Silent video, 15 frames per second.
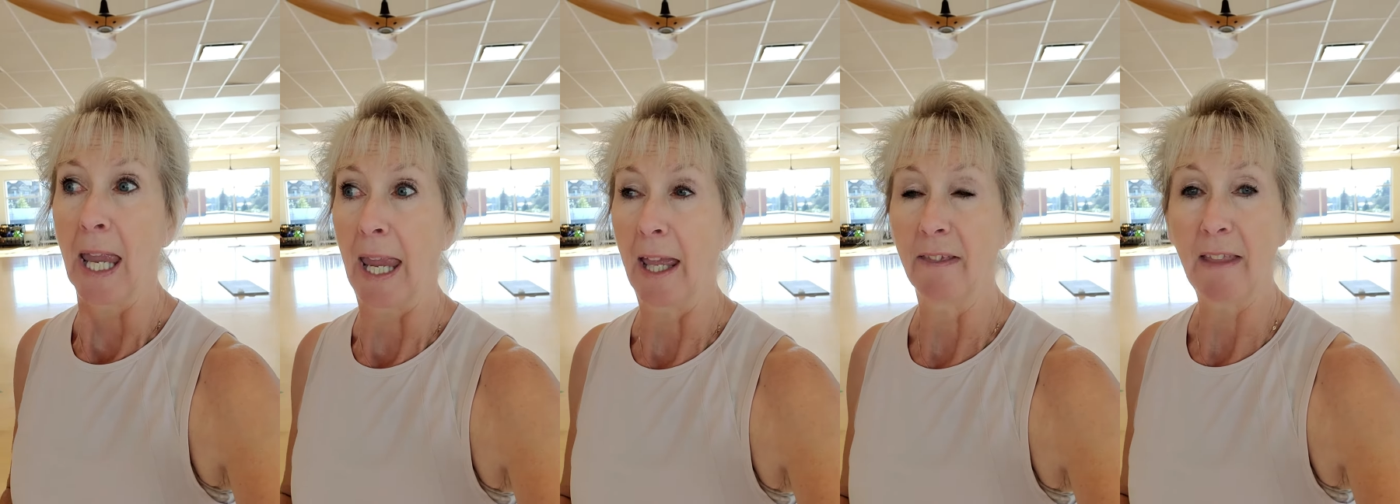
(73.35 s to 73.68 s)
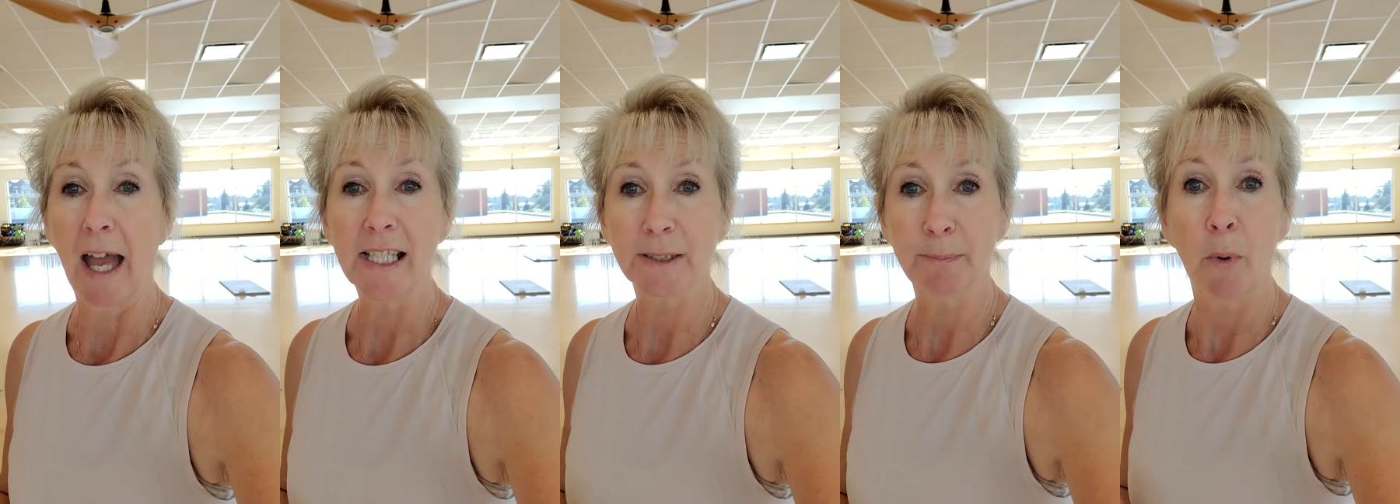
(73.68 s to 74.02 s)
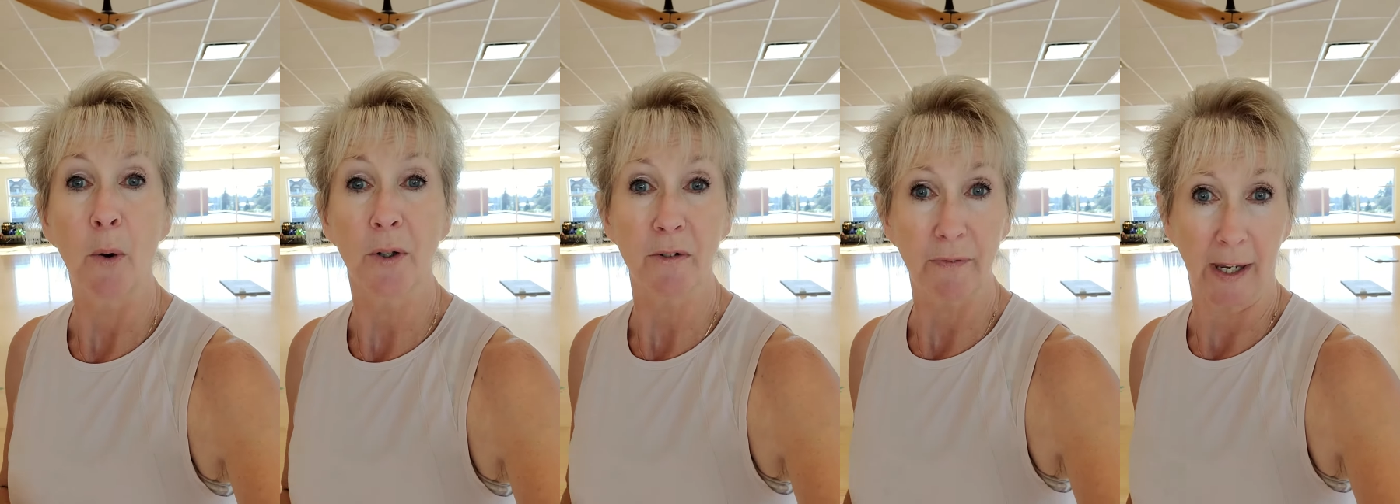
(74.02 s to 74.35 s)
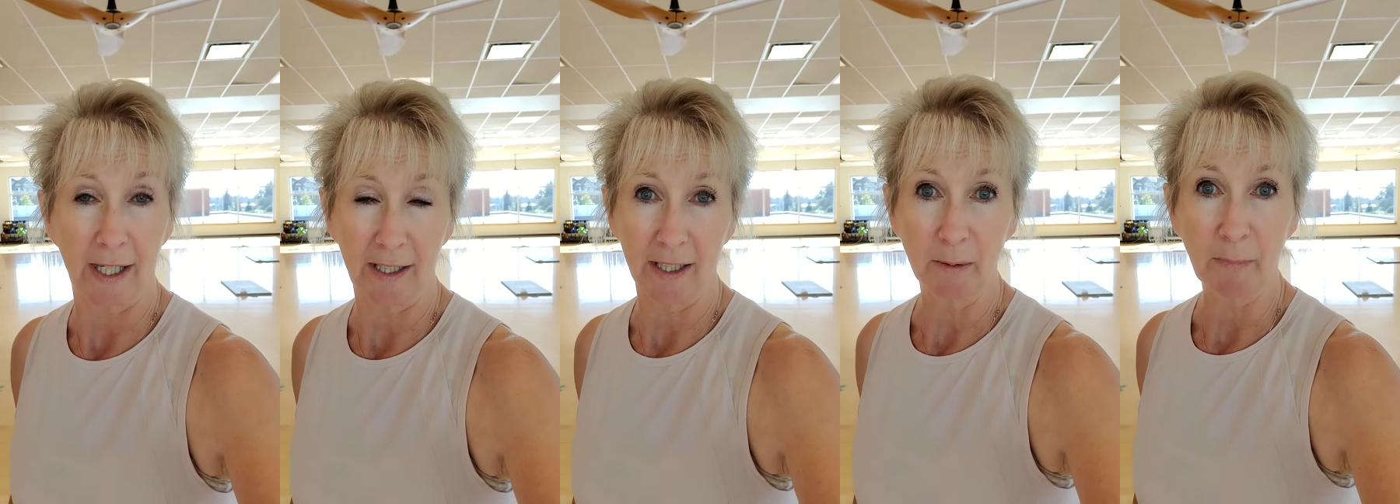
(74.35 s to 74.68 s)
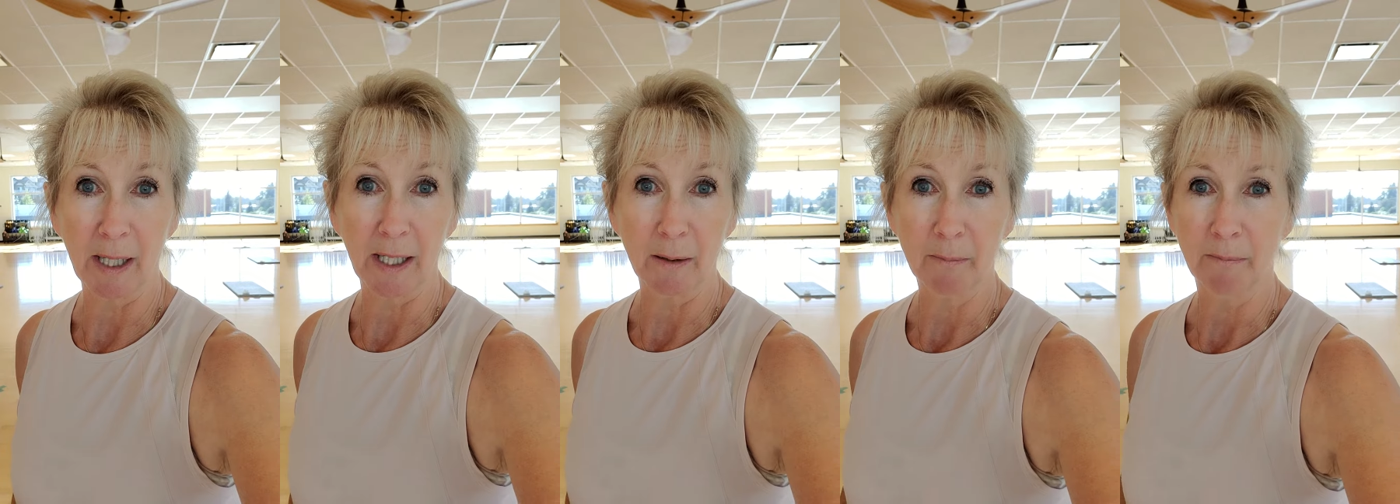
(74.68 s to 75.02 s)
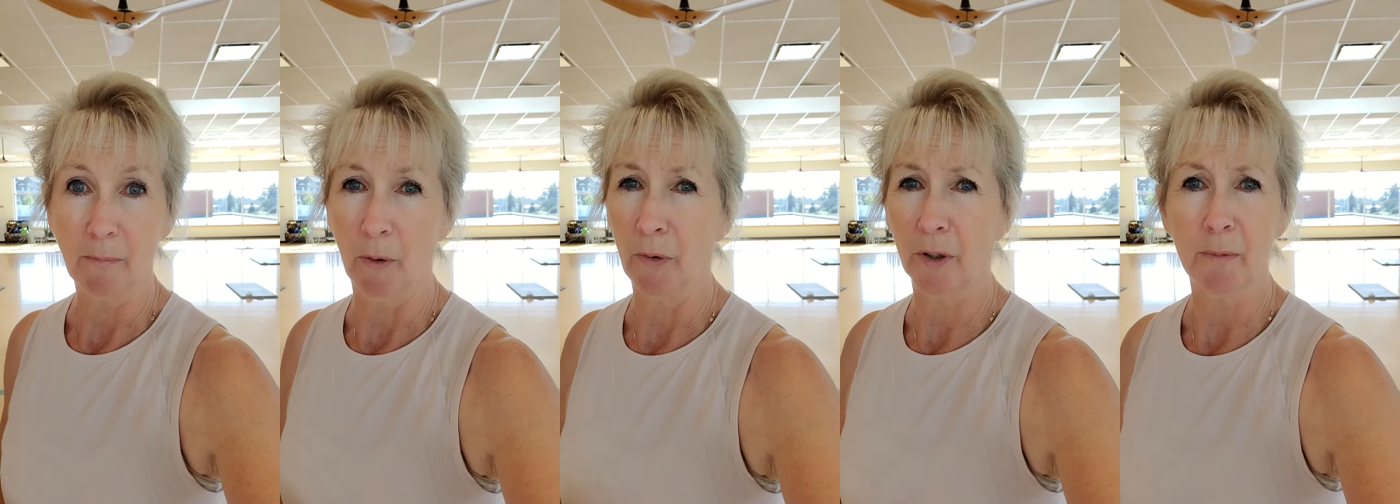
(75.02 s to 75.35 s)
And that's motivating me.
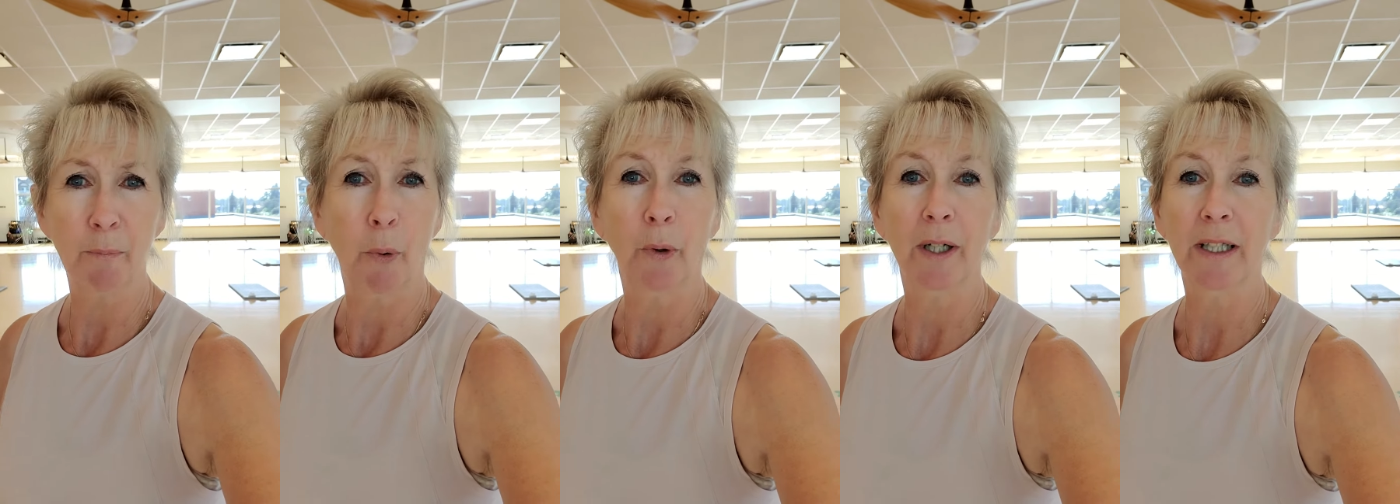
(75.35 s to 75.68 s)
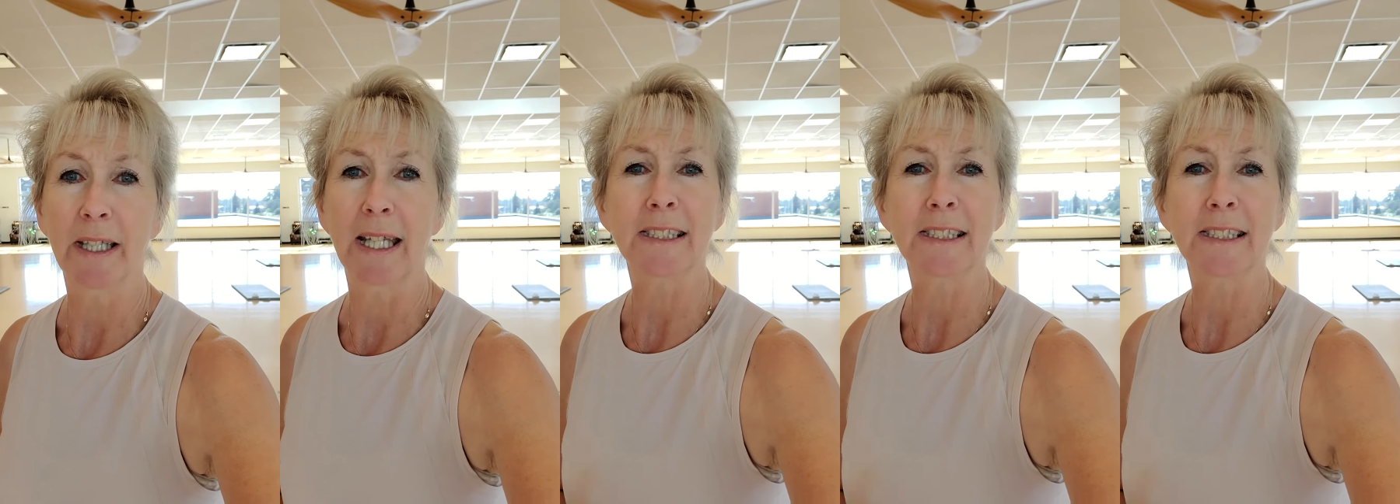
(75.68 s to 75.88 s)
More importantly,